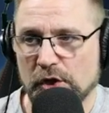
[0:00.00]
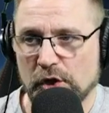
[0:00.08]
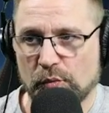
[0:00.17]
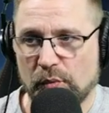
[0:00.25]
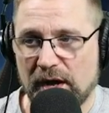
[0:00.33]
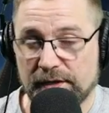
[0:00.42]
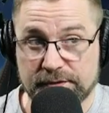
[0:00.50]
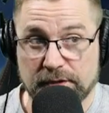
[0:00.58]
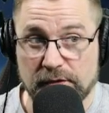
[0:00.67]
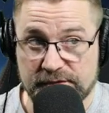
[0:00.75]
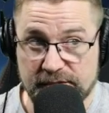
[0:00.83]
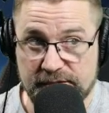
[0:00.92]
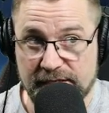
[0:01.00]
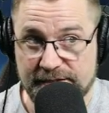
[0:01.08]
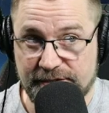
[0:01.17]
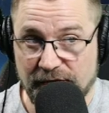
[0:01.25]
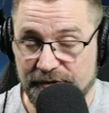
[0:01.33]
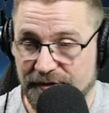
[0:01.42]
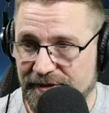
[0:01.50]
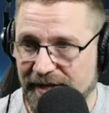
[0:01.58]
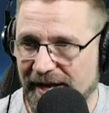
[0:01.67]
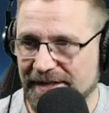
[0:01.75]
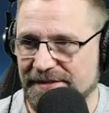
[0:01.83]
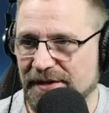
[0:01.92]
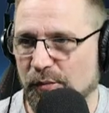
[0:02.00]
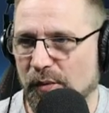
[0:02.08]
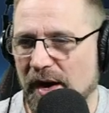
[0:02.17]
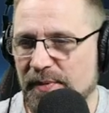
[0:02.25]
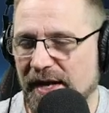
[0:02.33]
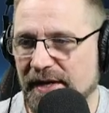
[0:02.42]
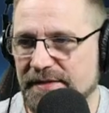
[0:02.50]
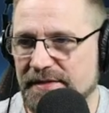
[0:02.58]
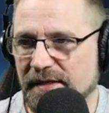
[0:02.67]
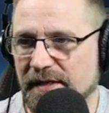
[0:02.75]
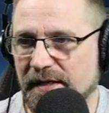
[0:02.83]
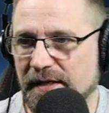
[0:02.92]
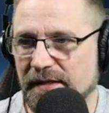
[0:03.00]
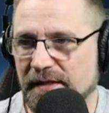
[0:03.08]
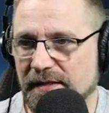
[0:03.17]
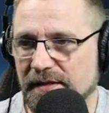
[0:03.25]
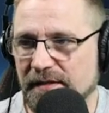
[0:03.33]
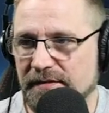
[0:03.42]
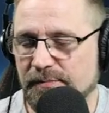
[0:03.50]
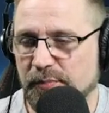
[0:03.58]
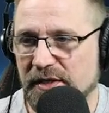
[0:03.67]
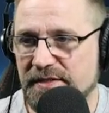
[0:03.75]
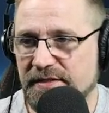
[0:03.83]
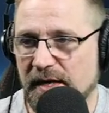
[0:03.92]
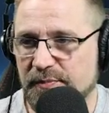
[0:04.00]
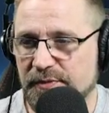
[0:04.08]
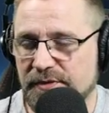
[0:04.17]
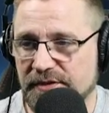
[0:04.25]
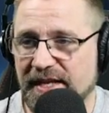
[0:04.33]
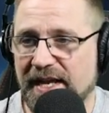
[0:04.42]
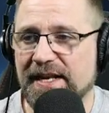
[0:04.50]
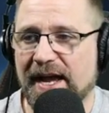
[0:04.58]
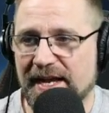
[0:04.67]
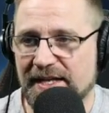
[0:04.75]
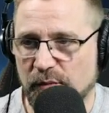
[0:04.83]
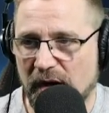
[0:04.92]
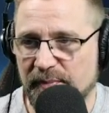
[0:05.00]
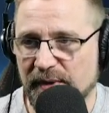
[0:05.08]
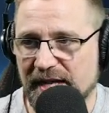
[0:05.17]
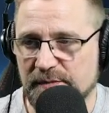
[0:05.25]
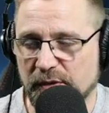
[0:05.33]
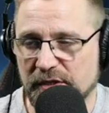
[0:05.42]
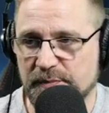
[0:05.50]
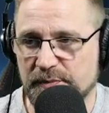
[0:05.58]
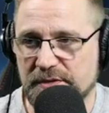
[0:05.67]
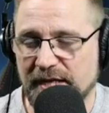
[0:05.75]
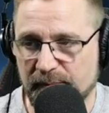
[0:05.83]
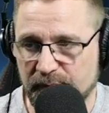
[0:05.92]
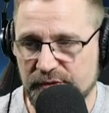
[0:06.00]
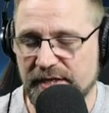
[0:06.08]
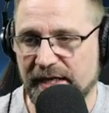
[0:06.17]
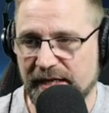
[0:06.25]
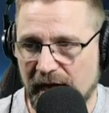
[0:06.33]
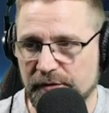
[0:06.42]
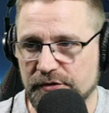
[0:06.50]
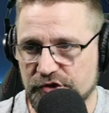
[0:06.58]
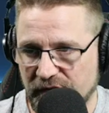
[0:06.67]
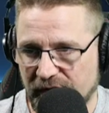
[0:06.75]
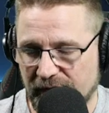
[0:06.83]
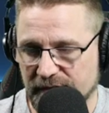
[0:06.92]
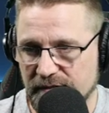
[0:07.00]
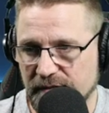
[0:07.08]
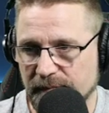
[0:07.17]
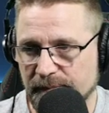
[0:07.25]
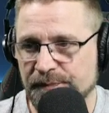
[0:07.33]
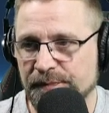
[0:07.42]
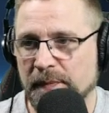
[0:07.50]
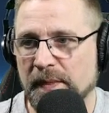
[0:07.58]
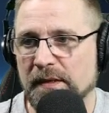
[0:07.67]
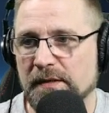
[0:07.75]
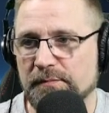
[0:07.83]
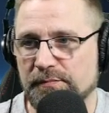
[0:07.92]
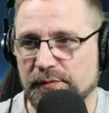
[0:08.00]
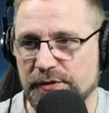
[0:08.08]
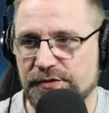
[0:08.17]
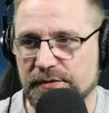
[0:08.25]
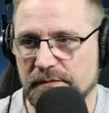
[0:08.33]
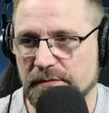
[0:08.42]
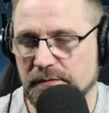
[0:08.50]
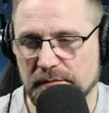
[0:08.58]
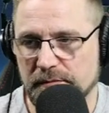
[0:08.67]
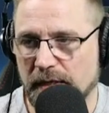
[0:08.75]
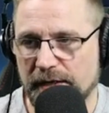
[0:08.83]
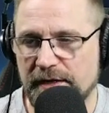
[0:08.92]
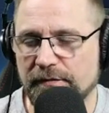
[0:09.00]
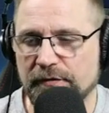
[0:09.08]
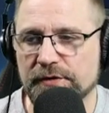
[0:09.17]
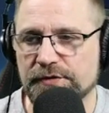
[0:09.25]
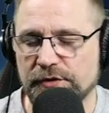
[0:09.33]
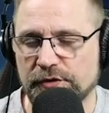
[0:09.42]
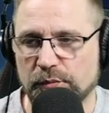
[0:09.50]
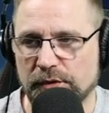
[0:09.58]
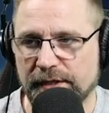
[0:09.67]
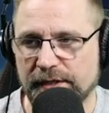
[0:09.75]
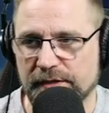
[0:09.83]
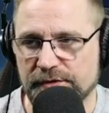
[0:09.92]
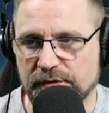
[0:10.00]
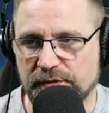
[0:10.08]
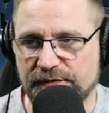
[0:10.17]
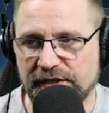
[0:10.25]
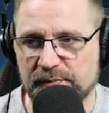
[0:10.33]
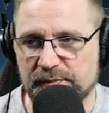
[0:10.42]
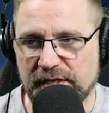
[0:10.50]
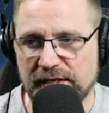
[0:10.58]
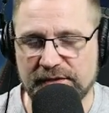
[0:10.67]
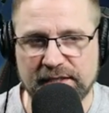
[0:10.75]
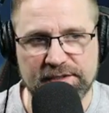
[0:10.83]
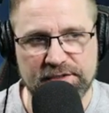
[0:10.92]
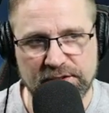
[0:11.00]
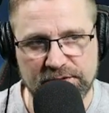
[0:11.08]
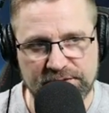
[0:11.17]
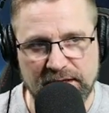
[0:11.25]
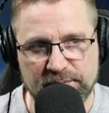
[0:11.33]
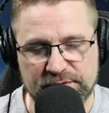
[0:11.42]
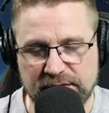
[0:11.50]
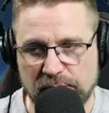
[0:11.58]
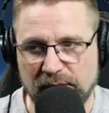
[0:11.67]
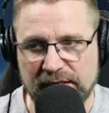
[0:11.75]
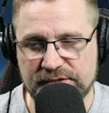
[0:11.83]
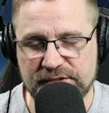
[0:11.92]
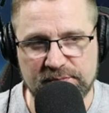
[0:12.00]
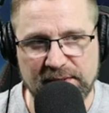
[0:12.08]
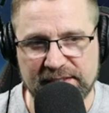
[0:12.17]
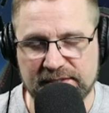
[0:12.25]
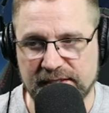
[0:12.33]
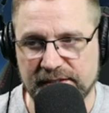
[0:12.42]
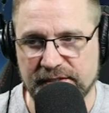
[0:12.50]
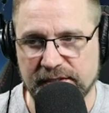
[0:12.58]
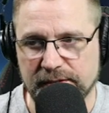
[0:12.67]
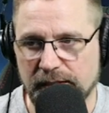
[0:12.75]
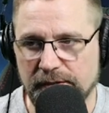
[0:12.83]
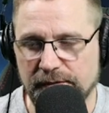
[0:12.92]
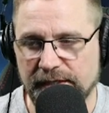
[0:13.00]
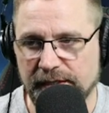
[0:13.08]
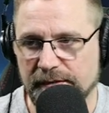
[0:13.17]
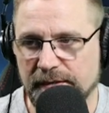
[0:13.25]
Well, as long as it's not stunned or dazed. Wampa has plus 10%. The Zeta adds Wampa has plus 10% counter chance, which I never understood the wording here. So it's 50%, then it's another 10%. Why not just make it 60? I don't get it.